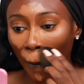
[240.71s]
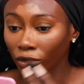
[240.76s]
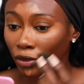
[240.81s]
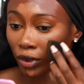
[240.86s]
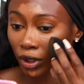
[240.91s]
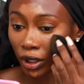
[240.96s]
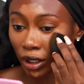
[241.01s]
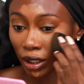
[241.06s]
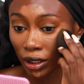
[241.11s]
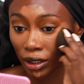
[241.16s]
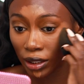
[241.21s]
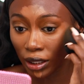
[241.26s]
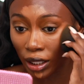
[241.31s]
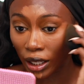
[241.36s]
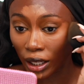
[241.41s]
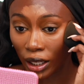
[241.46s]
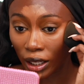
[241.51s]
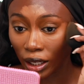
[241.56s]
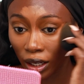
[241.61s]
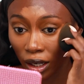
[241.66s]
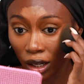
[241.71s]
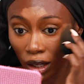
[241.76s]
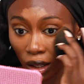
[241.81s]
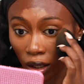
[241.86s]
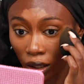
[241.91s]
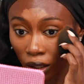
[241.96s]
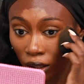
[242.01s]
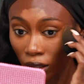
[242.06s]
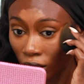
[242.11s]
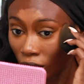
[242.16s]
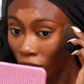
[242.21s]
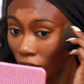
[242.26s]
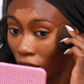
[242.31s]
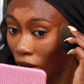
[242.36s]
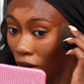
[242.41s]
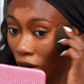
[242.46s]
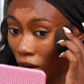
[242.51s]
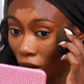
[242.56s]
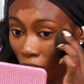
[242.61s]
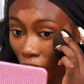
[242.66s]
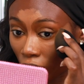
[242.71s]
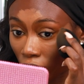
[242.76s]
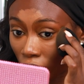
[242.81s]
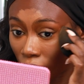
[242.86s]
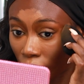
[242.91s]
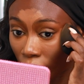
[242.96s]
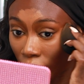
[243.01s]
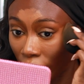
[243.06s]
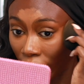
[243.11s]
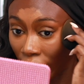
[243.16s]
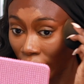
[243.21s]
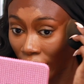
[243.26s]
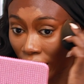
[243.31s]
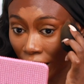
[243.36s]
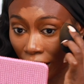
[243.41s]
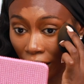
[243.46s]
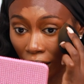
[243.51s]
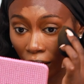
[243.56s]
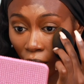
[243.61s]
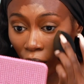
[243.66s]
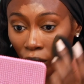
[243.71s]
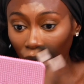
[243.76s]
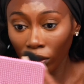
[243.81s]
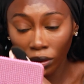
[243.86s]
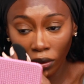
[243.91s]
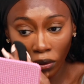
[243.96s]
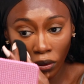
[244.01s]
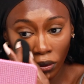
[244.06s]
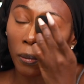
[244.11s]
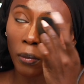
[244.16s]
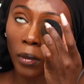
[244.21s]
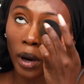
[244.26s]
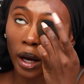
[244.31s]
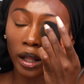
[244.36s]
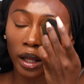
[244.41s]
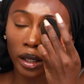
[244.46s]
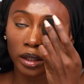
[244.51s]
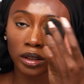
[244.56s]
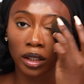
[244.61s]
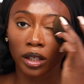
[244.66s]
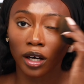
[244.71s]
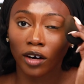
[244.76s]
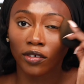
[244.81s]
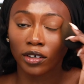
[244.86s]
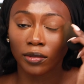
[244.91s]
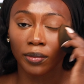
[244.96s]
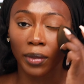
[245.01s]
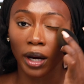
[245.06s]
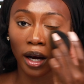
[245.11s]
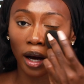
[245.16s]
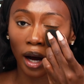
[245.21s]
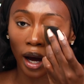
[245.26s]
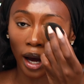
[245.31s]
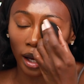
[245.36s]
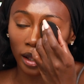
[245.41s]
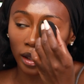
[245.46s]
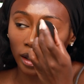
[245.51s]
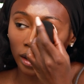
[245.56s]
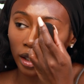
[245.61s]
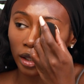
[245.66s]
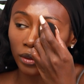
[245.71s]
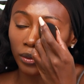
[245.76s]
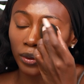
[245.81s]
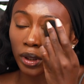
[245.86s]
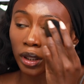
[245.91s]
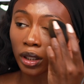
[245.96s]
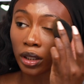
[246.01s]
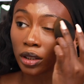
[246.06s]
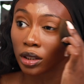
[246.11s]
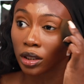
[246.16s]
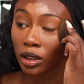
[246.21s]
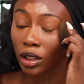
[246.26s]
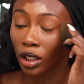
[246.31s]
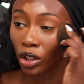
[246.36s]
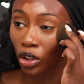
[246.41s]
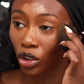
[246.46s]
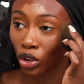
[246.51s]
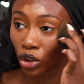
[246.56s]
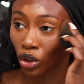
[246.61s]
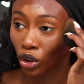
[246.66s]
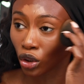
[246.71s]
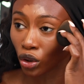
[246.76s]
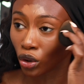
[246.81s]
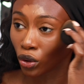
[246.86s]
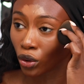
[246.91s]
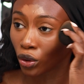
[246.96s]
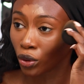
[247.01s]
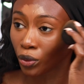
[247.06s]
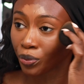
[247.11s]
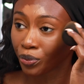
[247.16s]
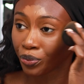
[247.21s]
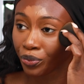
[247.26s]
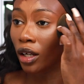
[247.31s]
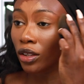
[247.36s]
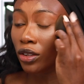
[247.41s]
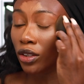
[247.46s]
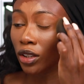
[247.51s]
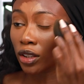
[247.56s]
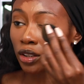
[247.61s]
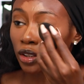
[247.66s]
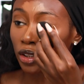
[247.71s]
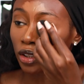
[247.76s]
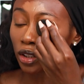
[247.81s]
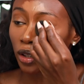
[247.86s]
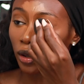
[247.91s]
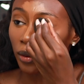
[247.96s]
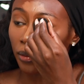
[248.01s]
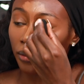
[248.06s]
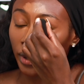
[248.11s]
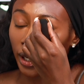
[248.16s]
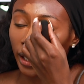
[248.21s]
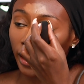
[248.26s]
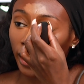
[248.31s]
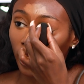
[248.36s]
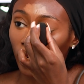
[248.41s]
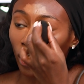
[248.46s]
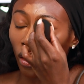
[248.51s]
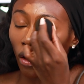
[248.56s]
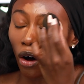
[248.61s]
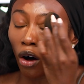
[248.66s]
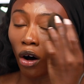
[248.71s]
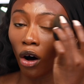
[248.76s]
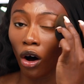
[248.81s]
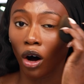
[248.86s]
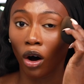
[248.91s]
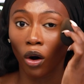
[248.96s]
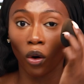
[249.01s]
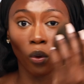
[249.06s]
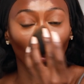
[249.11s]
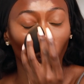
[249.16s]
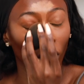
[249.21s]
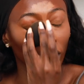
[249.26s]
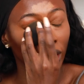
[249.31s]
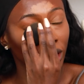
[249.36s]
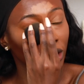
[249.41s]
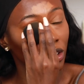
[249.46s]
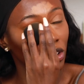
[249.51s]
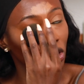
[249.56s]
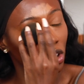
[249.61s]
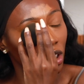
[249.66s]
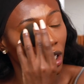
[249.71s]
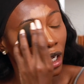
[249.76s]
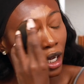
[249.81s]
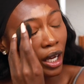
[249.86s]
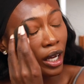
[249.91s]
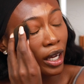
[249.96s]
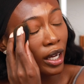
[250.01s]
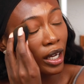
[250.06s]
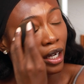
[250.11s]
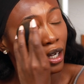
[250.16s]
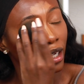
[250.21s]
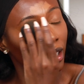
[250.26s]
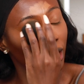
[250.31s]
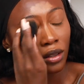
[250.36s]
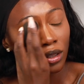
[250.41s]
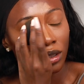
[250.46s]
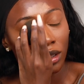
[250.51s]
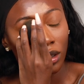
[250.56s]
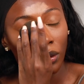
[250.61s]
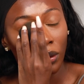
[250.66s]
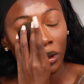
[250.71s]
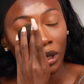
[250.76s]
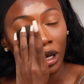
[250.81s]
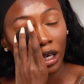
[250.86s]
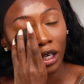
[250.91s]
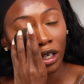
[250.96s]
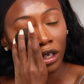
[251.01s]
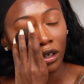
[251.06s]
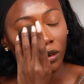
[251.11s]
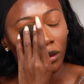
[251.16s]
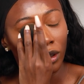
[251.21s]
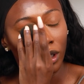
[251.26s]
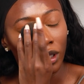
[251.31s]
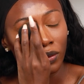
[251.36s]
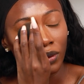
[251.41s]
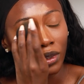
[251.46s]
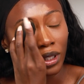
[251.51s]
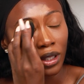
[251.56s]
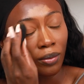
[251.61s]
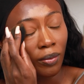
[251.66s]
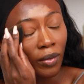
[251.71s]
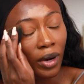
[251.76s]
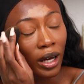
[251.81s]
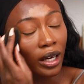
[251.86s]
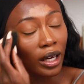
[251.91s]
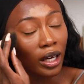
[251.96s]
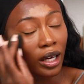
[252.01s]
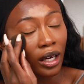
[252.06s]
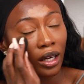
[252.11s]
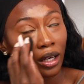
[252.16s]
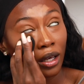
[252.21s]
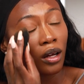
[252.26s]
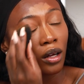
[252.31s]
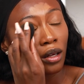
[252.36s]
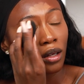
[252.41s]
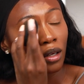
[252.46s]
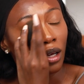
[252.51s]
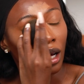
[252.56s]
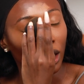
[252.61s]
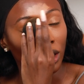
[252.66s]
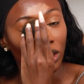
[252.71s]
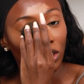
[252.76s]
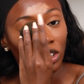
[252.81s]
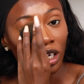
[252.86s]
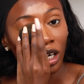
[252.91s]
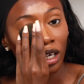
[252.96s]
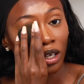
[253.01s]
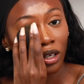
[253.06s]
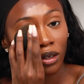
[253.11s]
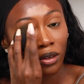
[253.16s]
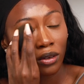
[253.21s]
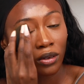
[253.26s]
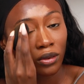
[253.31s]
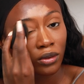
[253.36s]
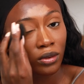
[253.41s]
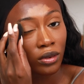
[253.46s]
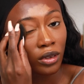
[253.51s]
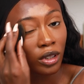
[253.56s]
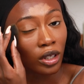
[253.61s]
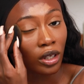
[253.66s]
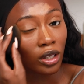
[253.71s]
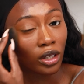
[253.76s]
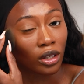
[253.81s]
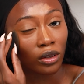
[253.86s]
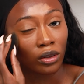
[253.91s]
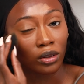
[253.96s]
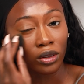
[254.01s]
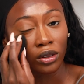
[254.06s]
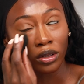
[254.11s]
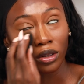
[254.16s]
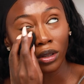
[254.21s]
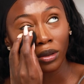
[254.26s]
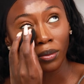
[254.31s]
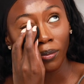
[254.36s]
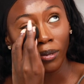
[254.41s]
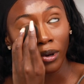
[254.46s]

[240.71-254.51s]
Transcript: We're gonna take it all the way out. I like to cover my eyelid with concealer too, just to make it all one shade. So when I go in with my eyeshadow, it'll look